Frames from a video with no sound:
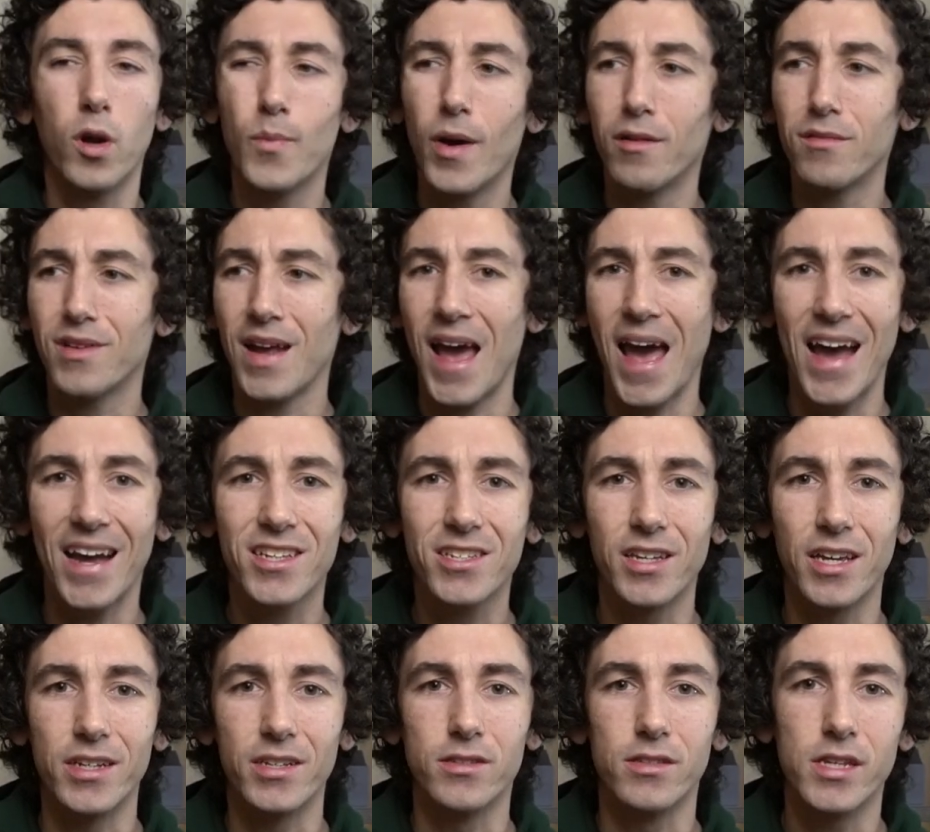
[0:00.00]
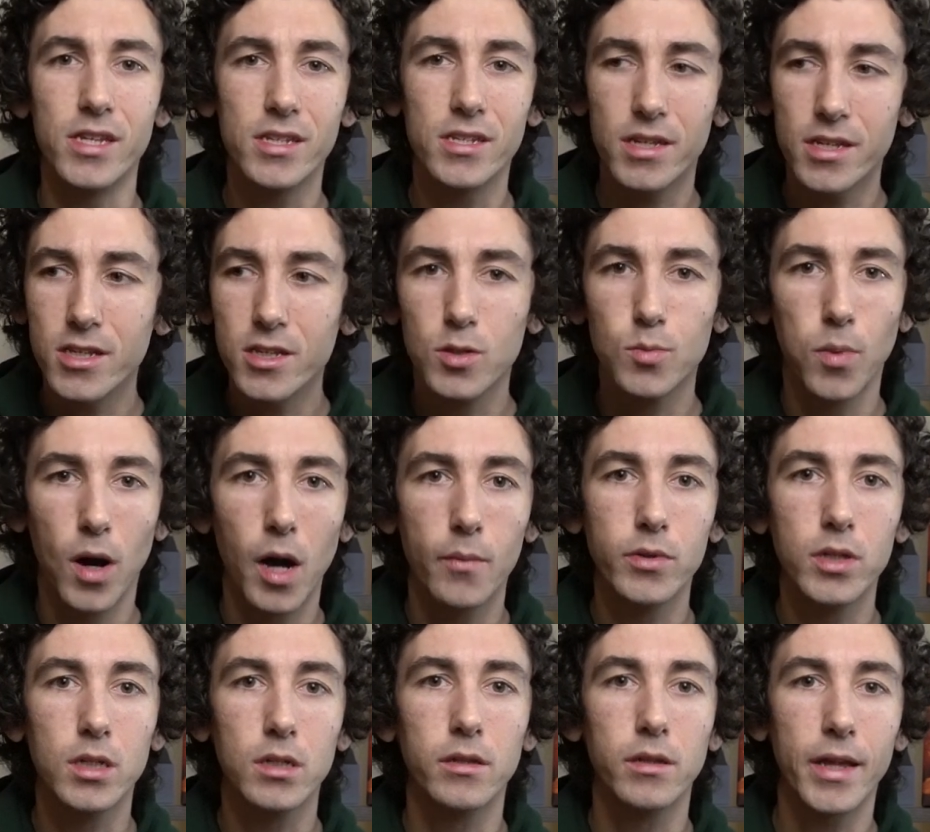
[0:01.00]
What about access? This is
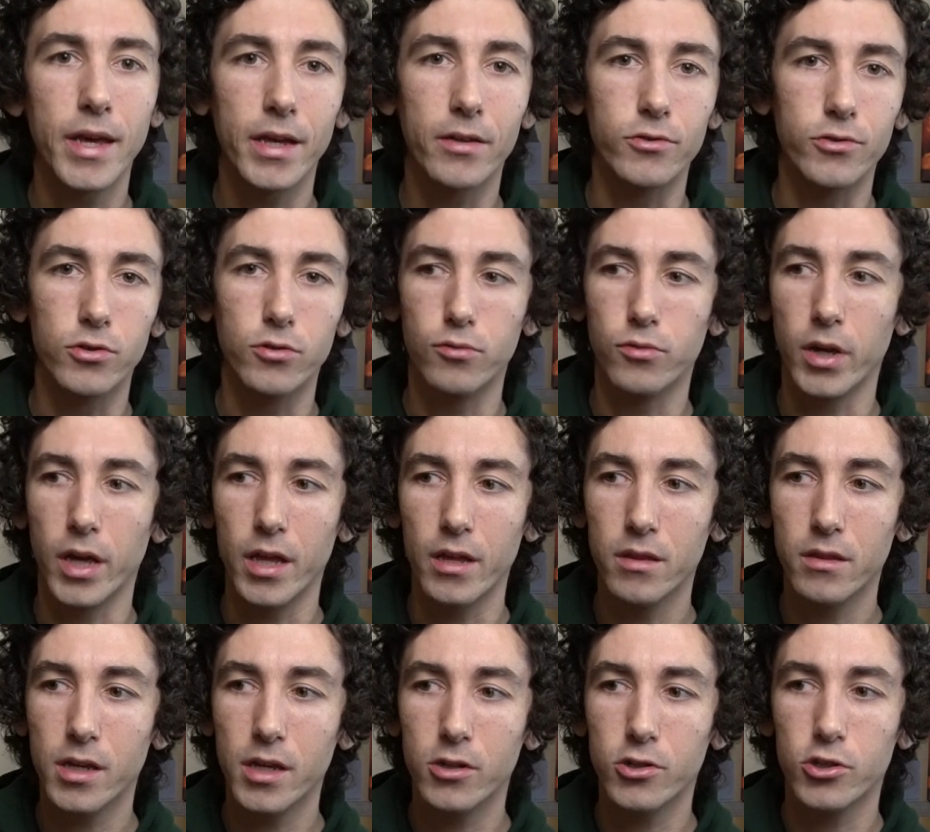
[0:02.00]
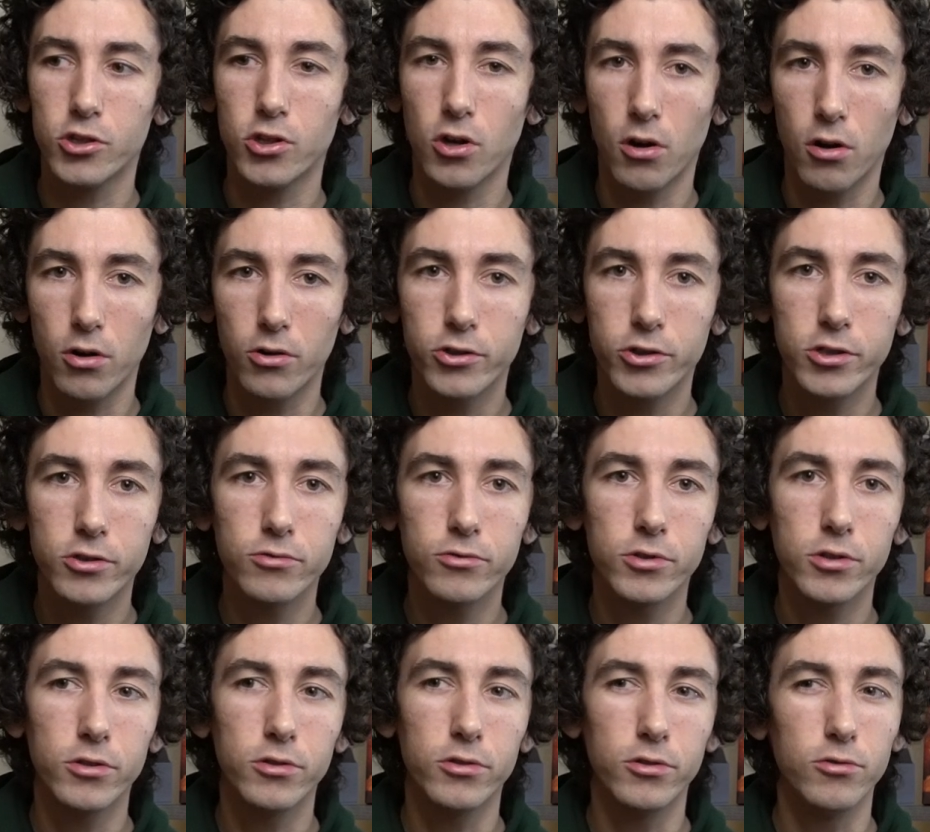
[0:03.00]
public land, so can they charge you
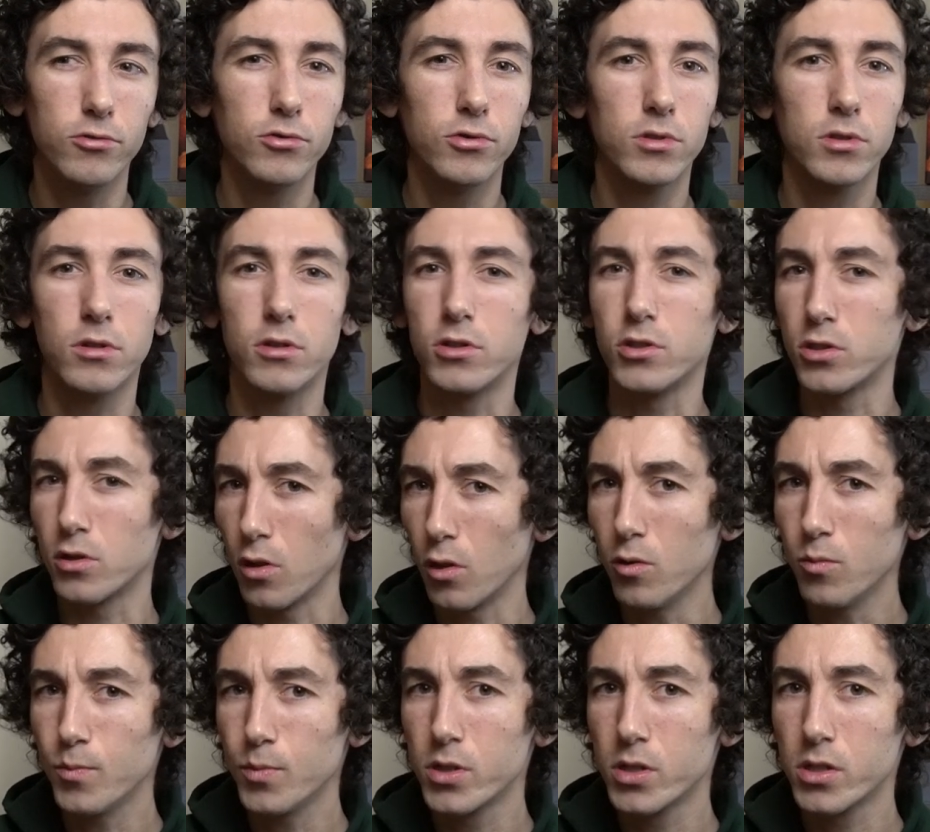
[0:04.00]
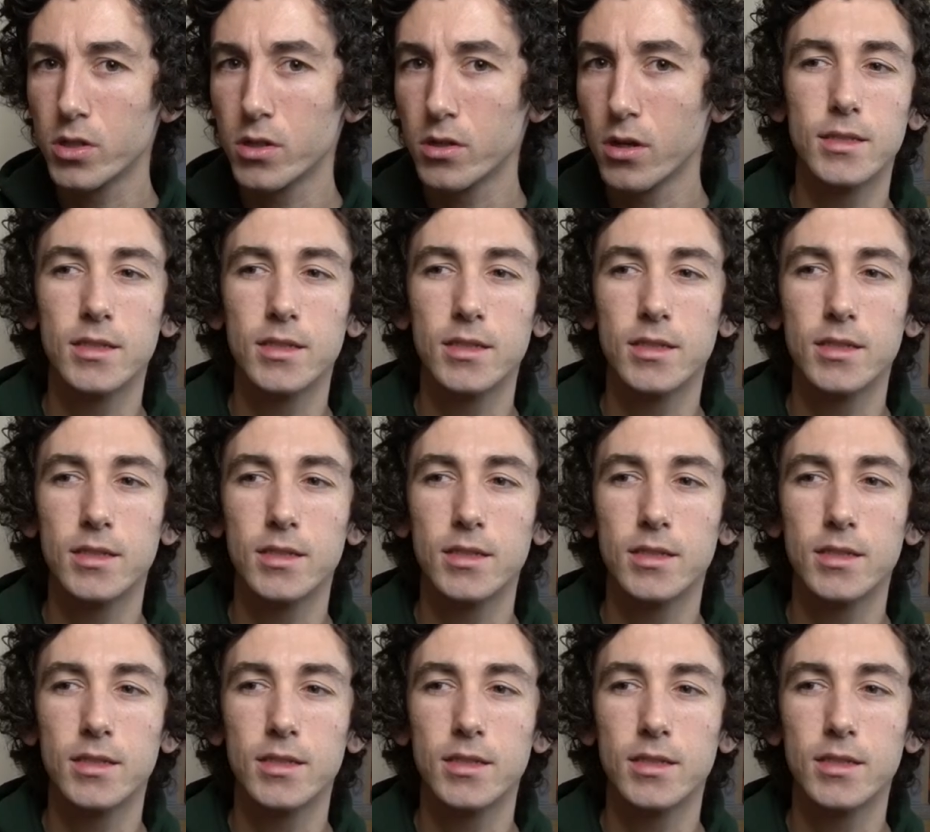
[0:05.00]
to use the slopes?